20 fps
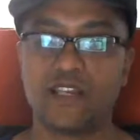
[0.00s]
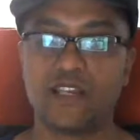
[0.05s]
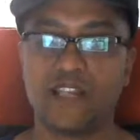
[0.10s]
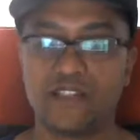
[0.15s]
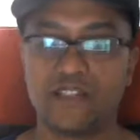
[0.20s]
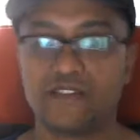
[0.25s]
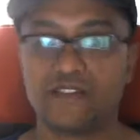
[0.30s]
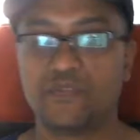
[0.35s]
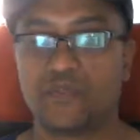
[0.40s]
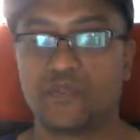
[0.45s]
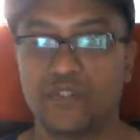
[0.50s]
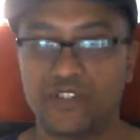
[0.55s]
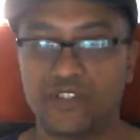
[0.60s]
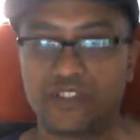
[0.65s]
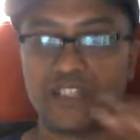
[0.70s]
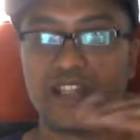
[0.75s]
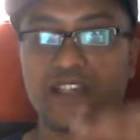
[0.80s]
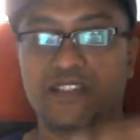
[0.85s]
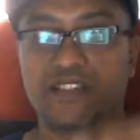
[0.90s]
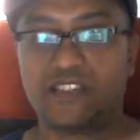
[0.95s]
And nothing's worse
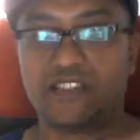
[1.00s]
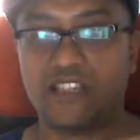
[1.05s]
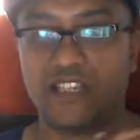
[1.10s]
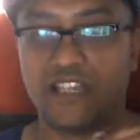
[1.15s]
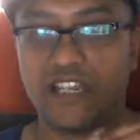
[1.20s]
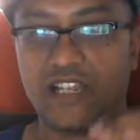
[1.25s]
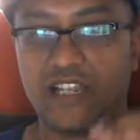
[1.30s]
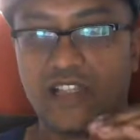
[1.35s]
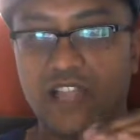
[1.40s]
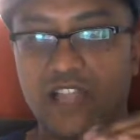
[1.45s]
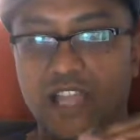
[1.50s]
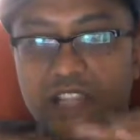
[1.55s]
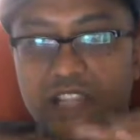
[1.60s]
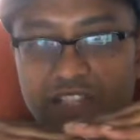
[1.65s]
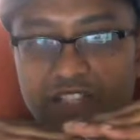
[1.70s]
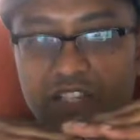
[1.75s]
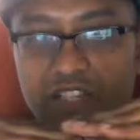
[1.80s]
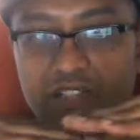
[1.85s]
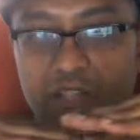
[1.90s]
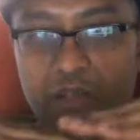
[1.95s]
than like seeing like
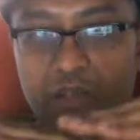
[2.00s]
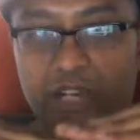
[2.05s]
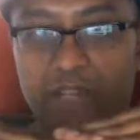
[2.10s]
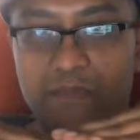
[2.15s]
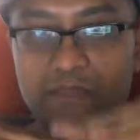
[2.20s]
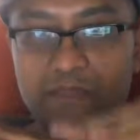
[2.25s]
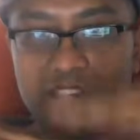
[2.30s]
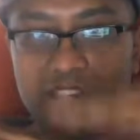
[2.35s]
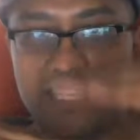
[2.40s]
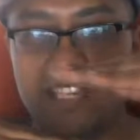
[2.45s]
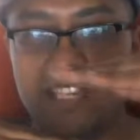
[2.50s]
it's all loading up, and